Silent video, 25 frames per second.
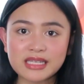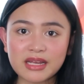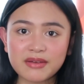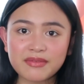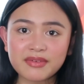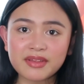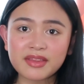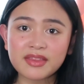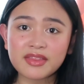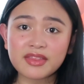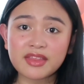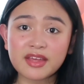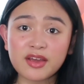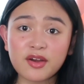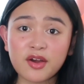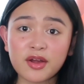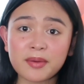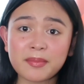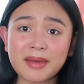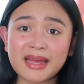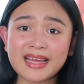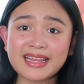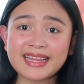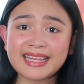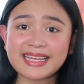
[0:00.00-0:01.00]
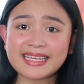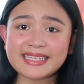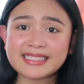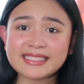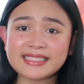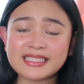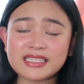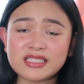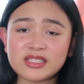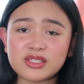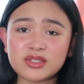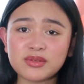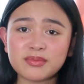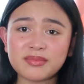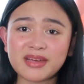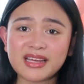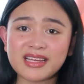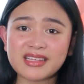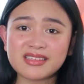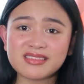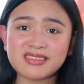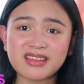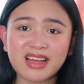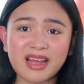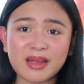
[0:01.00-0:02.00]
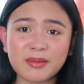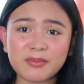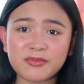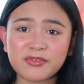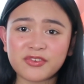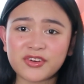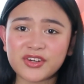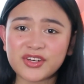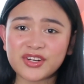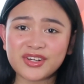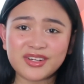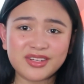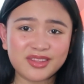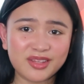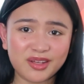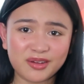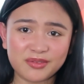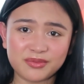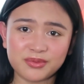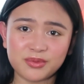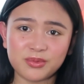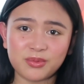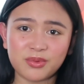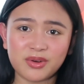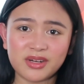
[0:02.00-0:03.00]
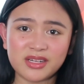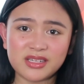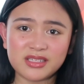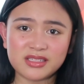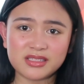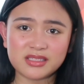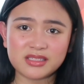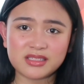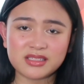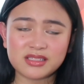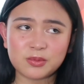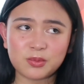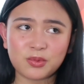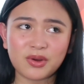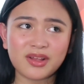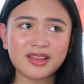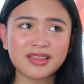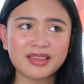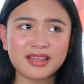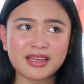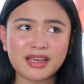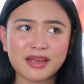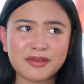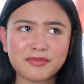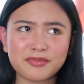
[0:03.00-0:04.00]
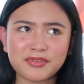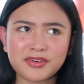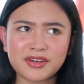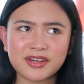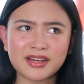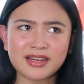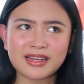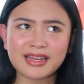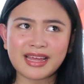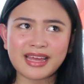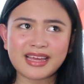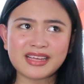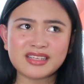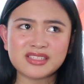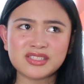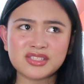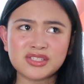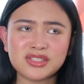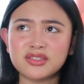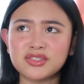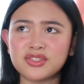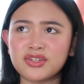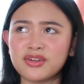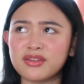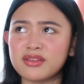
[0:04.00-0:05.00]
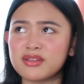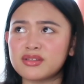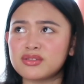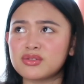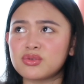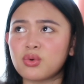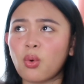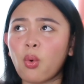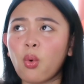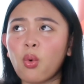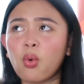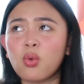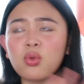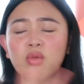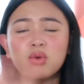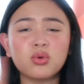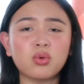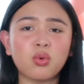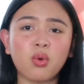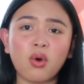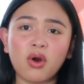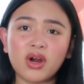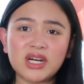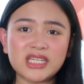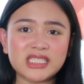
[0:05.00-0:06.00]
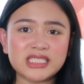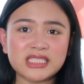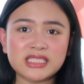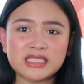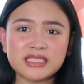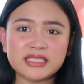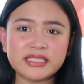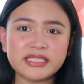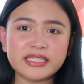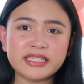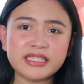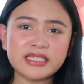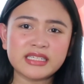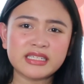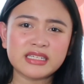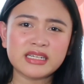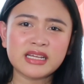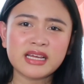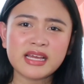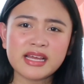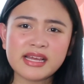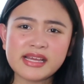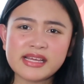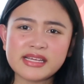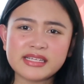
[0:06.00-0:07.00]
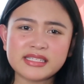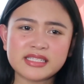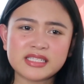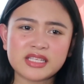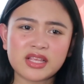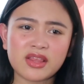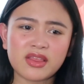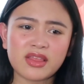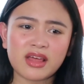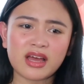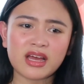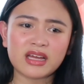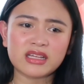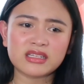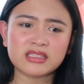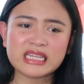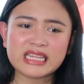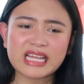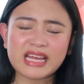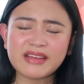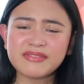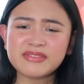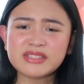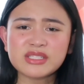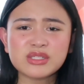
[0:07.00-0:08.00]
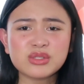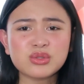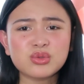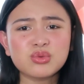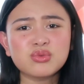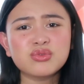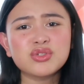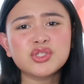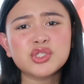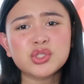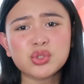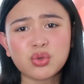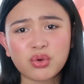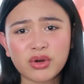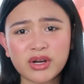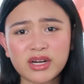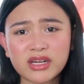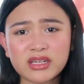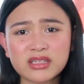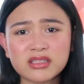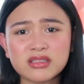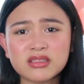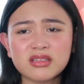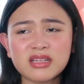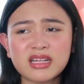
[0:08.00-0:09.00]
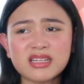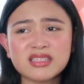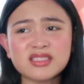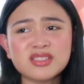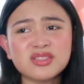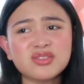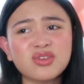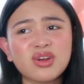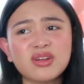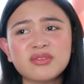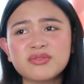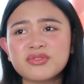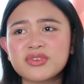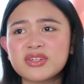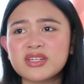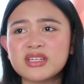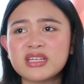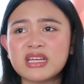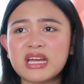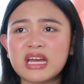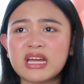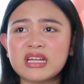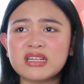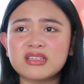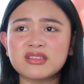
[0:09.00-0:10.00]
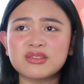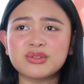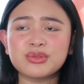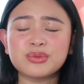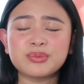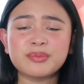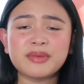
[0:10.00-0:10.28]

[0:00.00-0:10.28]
seventh thing on my list is to make time for your loved ones. One thing I've realized during this whole quarantine is that life is too short. Let's not forget to